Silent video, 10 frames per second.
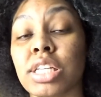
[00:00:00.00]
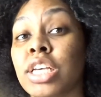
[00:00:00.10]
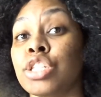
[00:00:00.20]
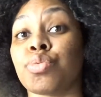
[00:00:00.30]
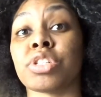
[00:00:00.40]

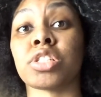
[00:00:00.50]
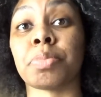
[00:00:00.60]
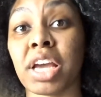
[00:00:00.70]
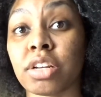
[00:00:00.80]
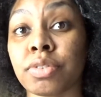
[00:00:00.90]
He's
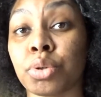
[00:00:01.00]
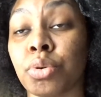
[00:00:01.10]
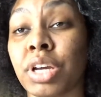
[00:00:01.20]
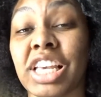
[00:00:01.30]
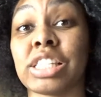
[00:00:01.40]

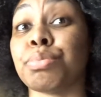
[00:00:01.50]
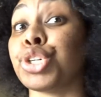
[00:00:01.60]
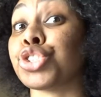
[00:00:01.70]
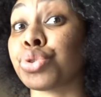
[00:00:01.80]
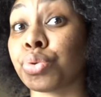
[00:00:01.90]
respectful. He's
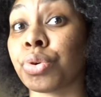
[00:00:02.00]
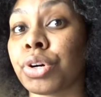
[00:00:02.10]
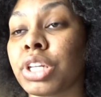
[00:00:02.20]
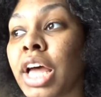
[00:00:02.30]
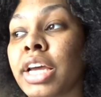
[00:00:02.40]

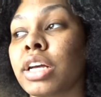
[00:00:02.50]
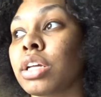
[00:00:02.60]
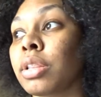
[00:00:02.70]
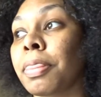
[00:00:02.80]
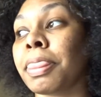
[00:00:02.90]
mature. Like,
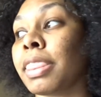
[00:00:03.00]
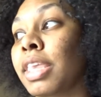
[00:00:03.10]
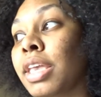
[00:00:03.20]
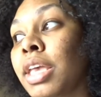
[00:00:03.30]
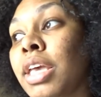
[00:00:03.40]

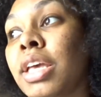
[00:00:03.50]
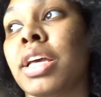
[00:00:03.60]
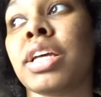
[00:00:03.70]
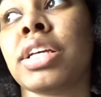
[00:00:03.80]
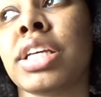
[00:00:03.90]

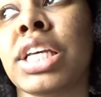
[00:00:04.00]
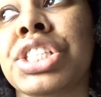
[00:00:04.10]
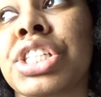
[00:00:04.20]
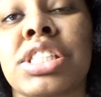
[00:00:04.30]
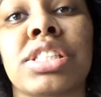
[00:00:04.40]
he
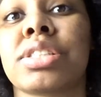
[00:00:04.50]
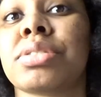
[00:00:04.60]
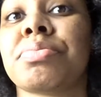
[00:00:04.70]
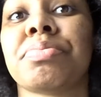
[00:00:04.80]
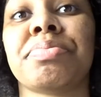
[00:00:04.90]
just
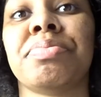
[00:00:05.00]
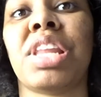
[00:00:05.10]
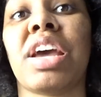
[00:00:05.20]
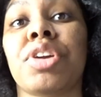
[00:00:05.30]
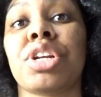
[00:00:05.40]

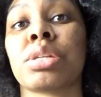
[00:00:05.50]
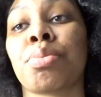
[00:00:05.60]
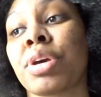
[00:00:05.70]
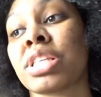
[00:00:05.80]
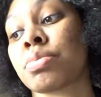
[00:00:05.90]
never
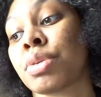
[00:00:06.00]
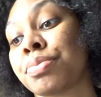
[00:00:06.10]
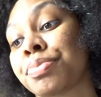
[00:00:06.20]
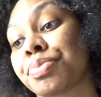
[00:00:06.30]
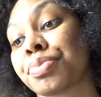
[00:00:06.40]
disappoints
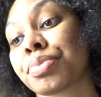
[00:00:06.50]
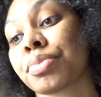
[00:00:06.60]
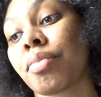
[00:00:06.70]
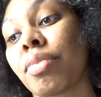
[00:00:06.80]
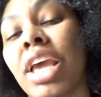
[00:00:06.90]
me
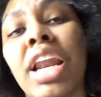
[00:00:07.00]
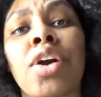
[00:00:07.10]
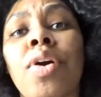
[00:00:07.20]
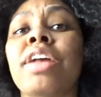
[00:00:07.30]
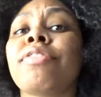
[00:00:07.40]
and i
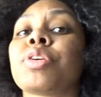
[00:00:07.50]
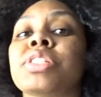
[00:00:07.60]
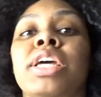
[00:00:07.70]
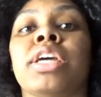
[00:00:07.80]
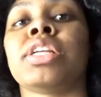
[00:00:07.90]
cried for a
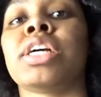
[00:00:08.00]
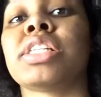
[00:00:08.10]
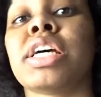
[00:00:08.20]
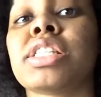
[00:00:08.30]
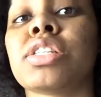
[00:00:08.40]
second
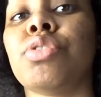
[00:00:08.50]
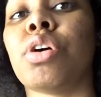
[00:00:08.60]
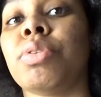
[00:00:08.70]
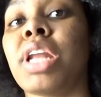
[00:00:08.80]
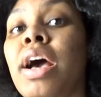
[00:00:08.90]
because that's you
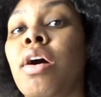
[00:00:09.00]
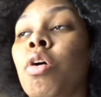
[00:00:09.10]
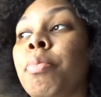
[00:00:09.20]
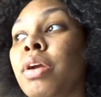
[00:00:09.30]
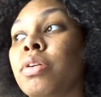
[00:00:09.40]
know not
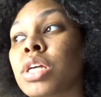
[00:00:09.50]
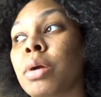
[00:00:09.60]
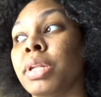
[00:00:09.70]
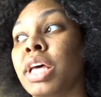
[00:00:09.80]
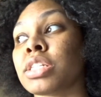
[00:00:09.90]
all parents
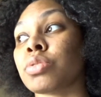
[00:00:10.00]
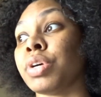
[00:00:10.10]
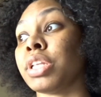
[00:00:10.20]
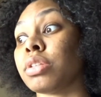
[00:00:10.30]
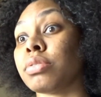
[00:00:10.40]
are blessed with